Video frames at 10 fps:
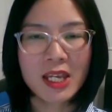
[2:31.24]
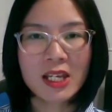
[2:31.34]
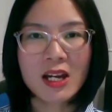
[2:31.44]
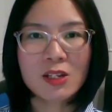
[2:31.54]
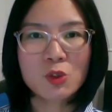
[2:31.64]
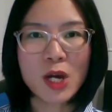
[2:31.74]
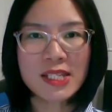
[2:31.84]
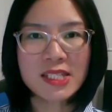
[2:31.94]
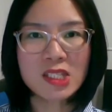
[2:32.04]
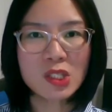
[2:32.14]
In
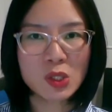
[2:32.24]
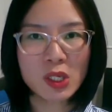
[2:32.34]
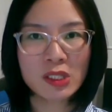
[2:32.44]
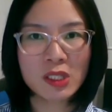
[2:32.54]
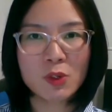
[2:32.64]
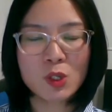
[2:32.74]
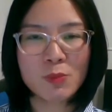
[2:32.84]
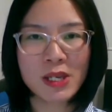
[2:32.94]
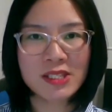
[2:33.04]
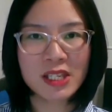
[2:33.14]
contrast to
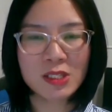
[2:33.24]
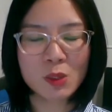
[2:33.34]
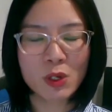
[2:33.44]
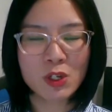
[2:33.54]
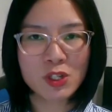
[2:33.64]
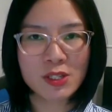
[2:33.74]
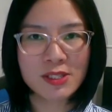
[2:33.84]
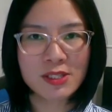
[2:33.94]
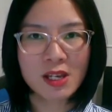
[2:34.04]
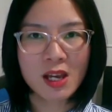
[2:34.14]
individual-based
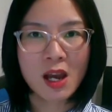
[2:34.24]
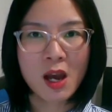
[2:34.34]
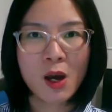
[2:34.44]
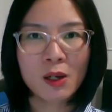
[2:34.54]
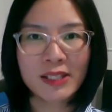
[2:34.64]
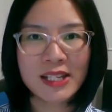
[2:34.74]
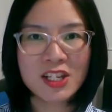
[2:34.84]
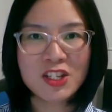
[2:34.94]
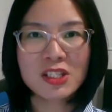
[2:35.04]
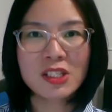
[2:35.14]
interventions,
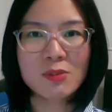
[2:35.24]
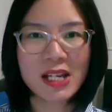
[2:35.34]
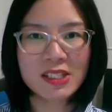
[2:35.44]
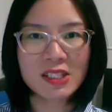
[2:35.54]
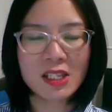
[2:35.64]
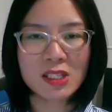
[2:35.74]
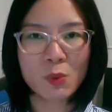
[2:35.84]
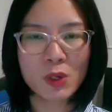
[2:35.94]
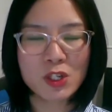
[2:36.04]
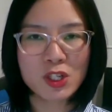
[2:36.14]
organization-directed
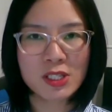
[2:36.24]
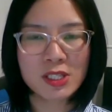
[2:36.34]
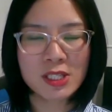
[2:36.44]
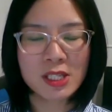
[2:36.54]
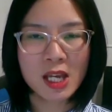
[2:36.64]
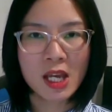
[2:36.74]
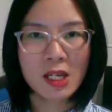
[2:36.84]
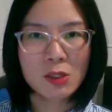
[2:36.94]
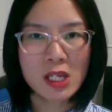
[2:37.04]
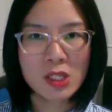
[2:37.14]
interventions
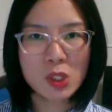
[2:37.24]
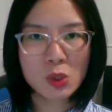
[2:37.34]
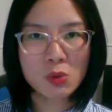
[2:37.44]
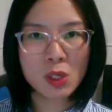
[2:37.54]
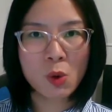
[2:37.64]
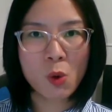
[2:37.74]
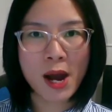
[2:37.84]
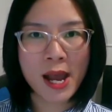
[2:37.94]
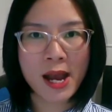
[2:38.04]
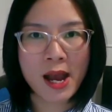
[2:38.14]
tend to
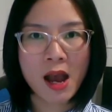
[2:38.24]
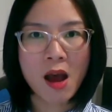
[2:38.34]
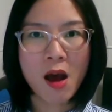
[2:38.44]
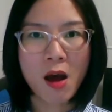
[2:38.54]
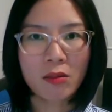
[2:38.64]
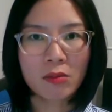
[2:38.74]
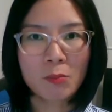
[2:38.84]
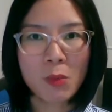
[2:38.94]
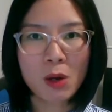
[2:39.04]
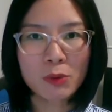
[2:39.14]
require
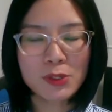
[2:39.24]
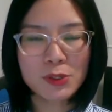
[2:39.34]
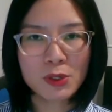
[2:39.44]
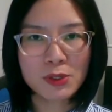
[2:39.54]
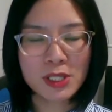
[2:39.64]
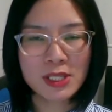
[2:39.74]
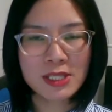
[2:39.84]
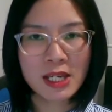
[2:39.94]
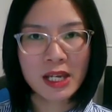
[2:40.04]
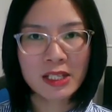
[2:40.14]
more
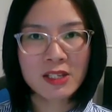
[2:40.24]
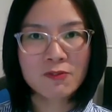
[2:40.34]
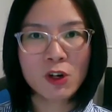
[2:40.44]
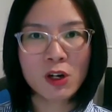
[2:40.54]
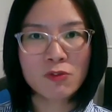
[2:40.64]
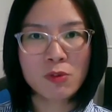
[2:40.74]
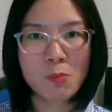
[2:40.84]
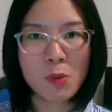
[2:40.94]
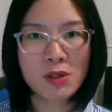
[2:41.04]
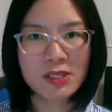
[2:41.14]
resources and involve
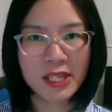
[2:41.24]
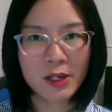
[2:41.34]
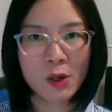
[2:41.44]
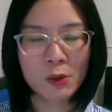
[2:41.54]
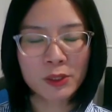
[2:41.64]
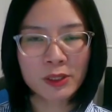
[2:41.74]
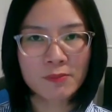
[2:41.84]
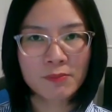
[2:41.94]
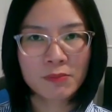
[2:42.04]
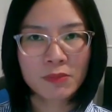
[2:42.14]
more stakeholders,
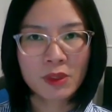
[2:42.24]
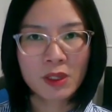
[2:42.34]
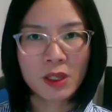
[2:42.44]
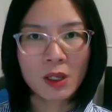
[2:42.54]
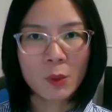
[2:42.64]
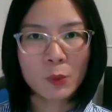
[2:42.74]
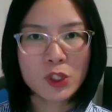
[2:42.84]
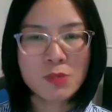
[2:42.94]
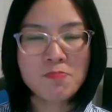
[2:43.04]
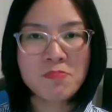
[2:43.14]

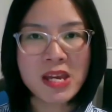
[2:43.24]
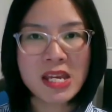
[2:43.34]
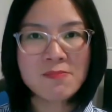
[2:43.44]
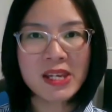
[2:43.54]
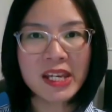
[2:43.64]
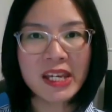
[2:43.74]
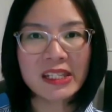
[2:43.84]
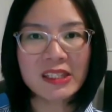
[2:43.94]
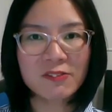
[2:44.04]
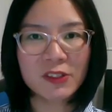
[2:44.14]
which may make
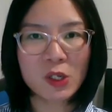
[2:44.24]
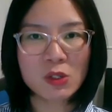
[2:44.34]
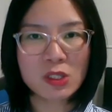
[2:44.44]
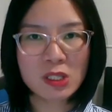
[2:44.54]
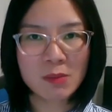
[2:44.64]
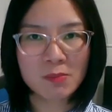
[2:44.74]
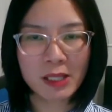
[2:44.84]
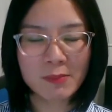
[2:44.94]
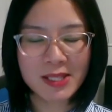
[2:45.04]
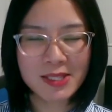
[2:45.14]
it difficult to
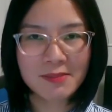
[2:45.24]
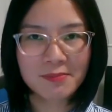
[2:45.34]
implement.